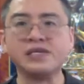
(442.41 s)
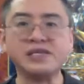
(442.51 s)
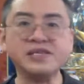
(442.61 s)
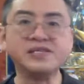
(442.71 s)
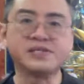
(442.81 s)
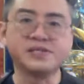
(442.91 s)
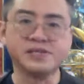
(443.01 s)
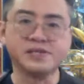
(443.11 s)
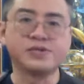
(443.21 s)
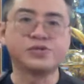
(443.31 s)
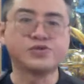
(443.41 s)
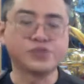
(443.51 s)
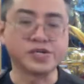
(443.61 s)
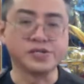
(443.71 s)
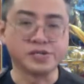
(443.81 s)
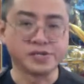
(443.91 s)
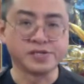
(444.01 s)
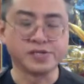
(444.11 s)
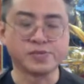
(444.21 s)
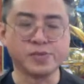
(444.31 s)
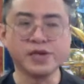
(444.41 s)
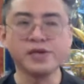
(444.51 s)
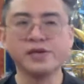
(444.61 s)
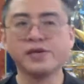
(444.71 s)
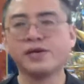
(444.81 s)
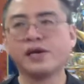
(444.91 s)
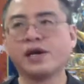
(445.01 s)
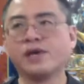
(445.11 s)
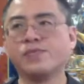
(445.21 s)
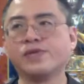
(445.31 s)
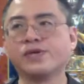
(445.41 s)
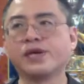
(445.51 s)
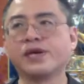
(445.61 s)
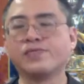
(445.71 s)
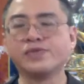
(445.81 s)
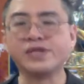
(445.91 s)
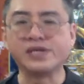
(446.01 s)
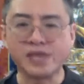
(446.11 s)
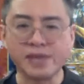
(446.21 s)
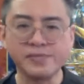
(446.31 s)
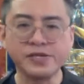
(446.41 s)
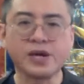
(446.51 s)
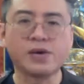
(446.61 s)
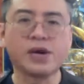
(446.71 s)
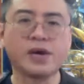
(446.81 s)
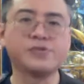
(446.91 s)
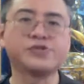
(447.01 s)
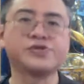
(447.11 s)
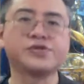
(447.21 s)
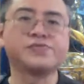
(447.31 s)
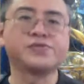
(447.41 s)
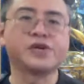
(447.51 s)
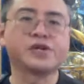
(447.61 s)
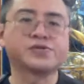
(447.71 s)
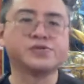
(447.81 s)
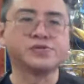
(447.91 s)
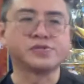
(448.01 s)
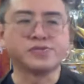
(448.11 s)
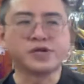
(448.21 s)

easily triggered this way, and we can re-examine our habituated reactions.